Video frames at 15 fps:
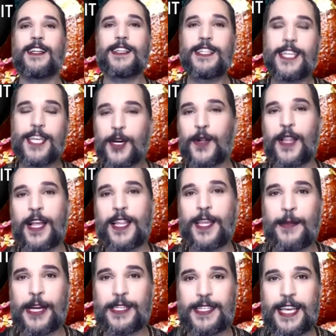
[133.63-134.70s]
Nico
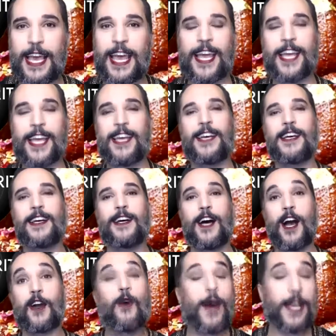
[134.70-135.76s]
LaLiberté,
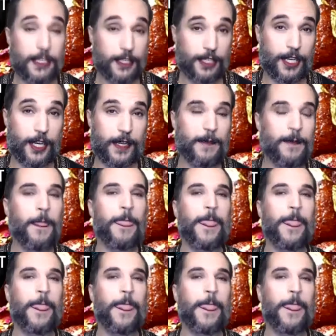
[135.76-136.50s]
a question,